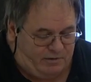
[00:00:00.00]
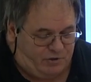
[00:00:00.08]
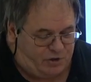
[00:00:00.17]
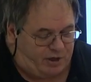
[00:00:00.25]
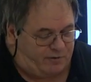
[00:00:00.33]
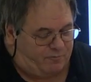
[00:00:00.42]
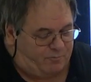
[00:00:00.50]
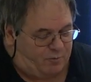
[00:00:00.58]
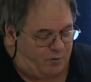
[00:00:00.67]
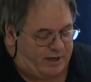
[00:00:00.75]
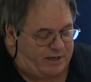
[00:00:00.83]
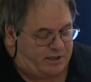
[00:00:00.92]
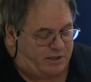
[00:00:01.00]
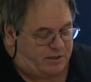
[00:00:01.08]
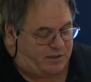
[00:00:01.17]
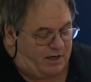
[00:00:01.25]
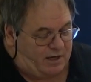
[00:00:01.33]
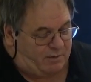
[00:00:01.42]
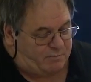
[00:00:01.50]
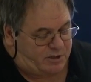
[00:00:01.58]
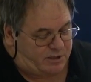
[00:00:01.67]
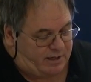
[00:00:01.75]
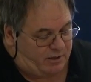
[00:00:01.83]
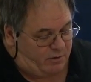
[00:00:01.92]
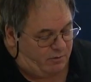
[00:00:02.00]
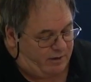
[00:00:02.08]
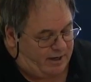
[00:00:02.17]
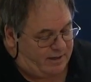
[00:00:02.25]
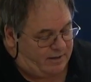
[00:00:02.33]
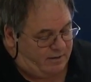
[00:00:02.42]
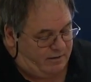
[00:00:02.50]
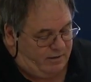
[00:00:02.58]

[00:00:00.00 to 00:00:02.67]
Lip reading: Jeff Brace, Tom Settergrand,